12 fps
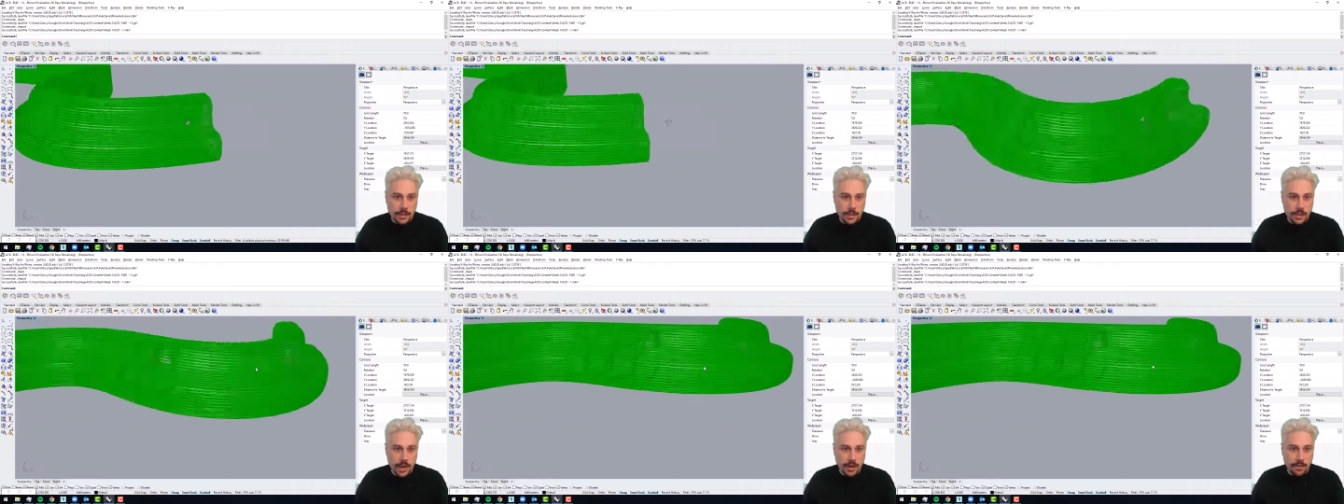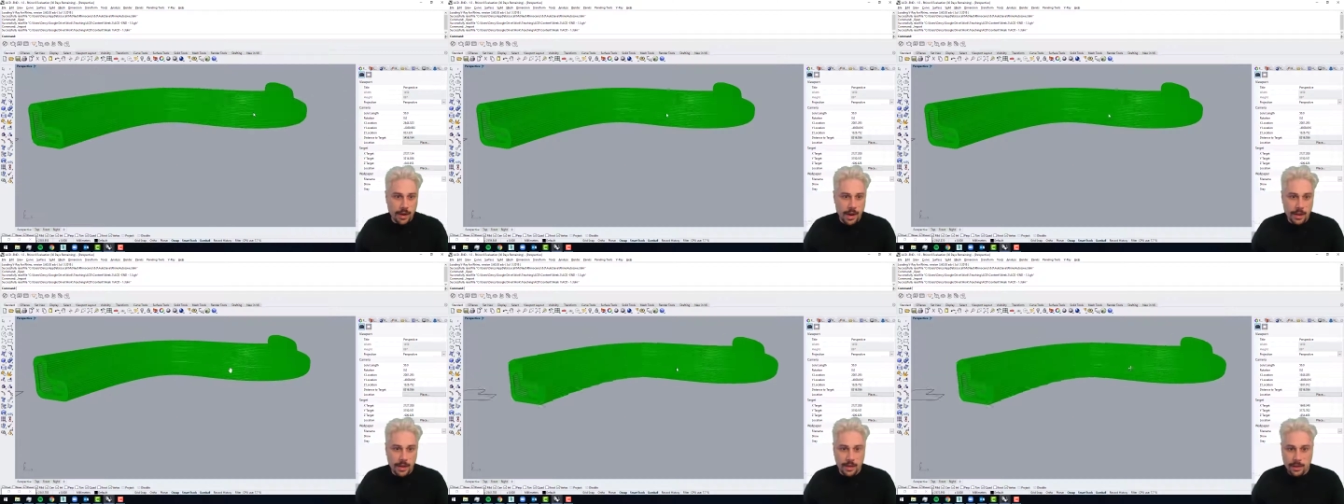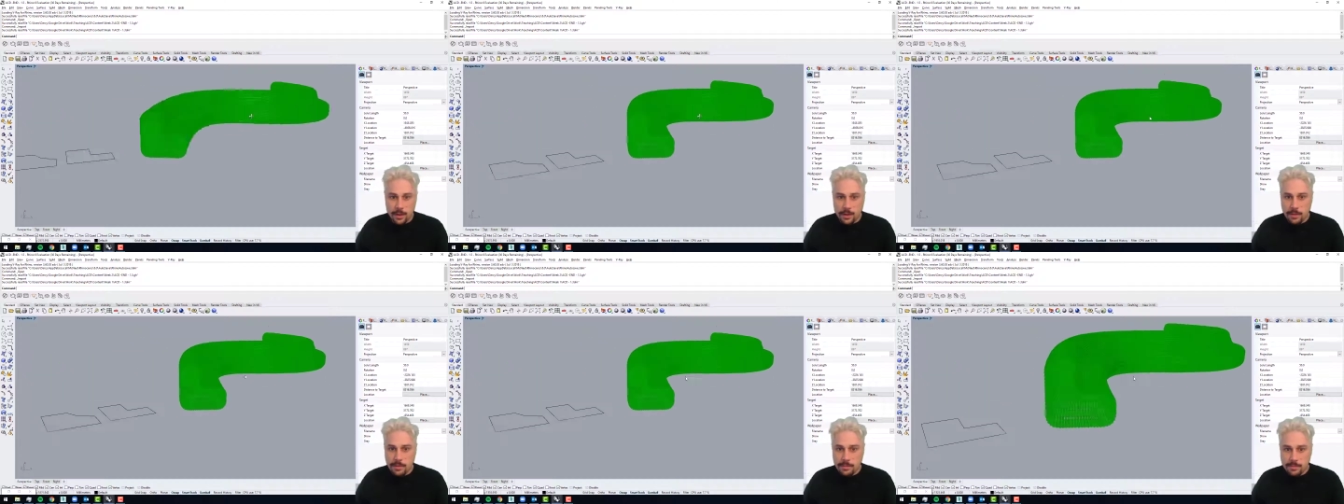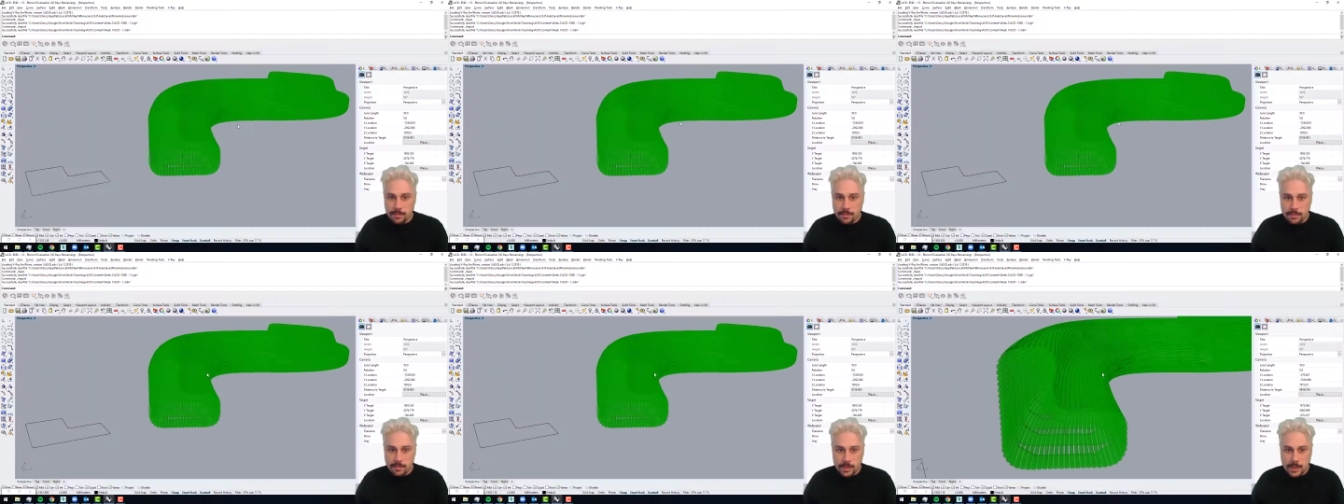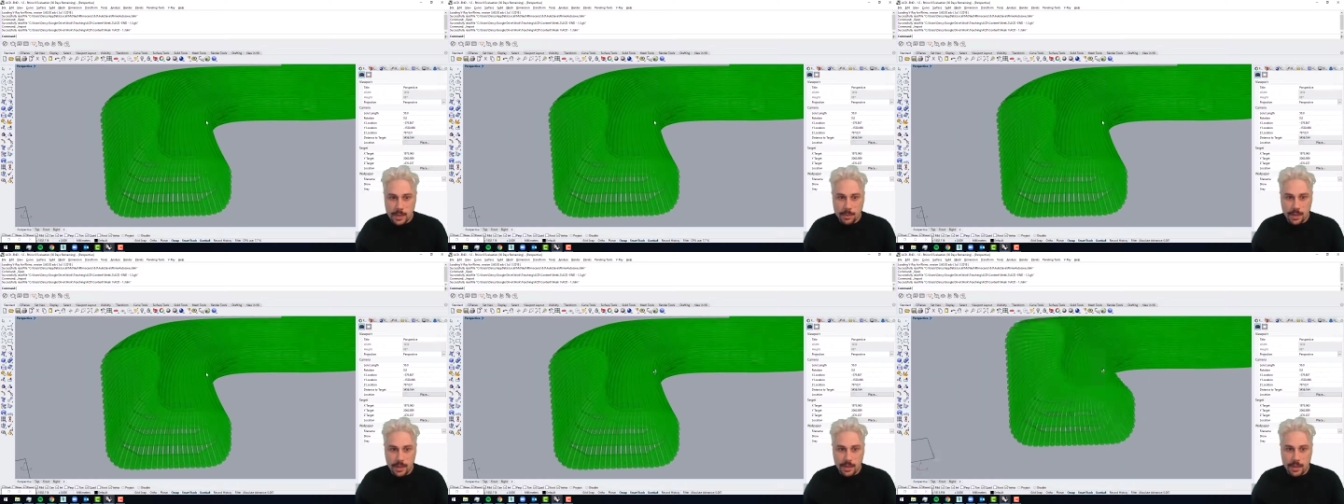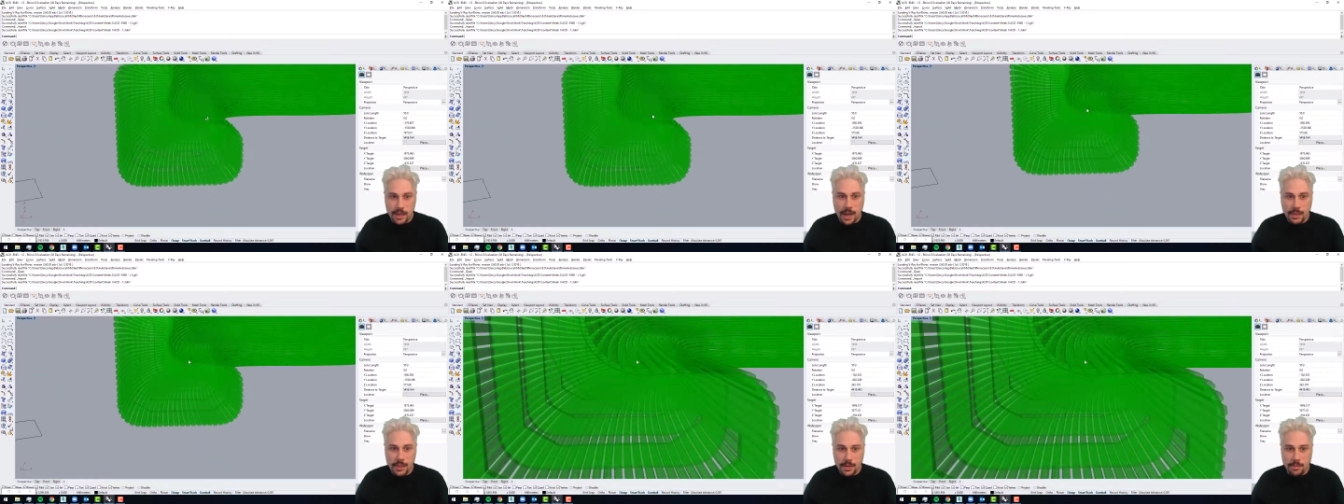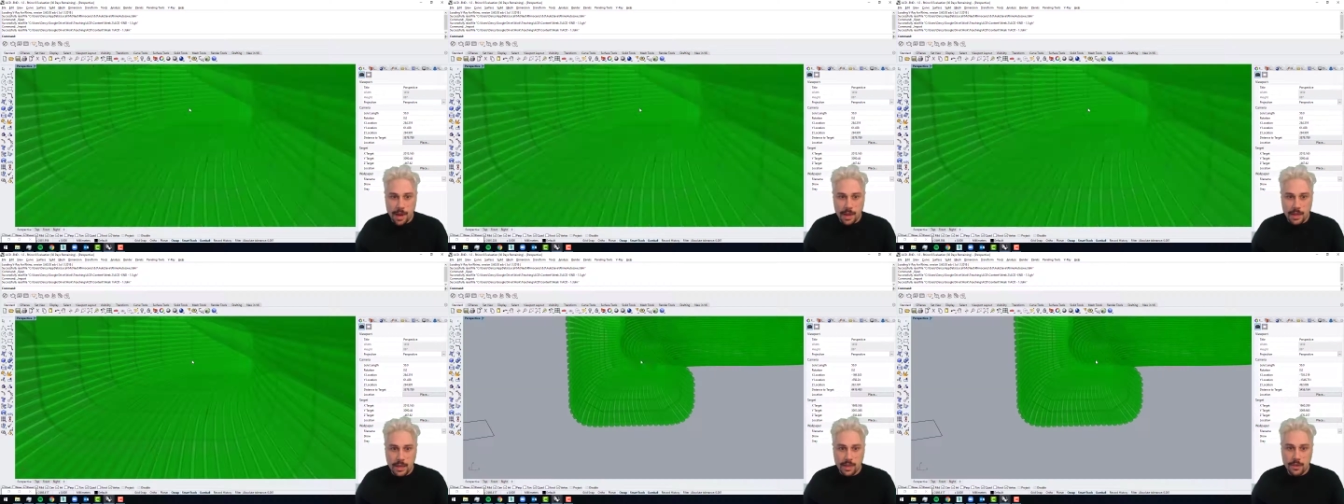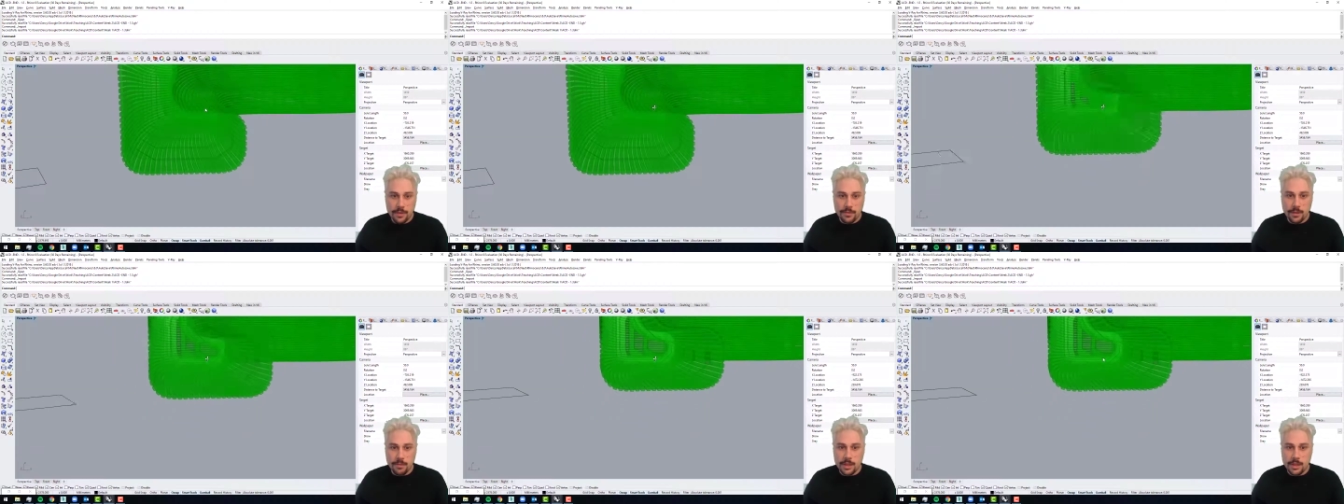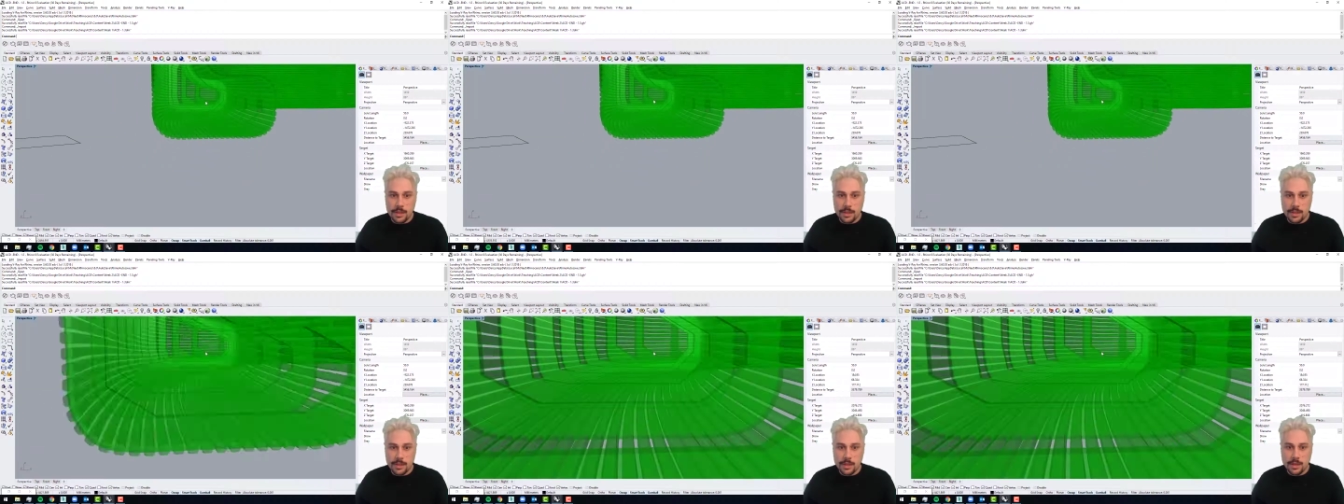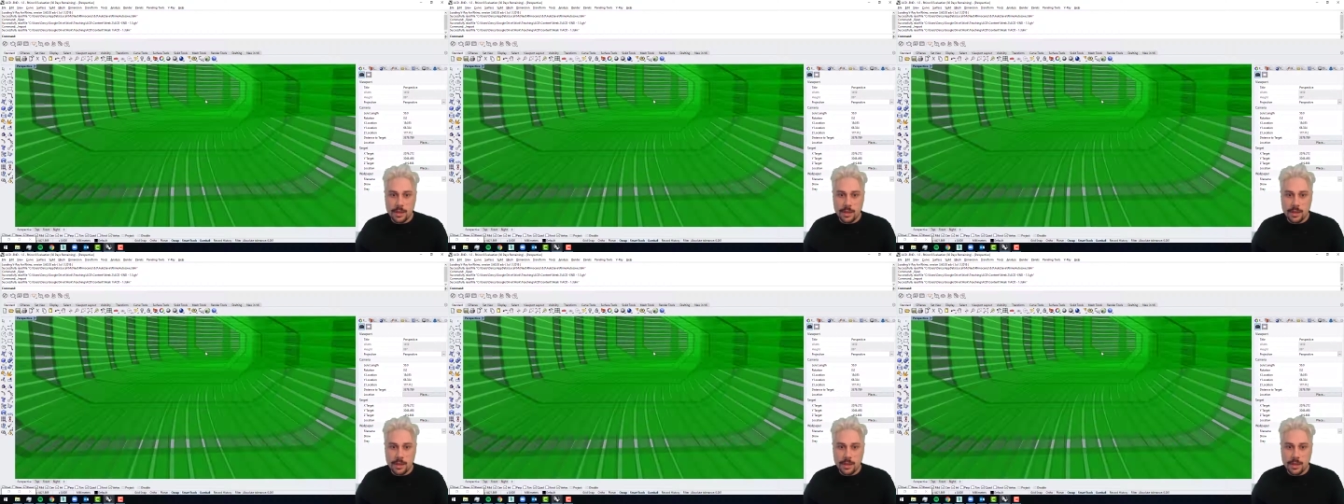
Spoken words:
generate something that you can actually make from this.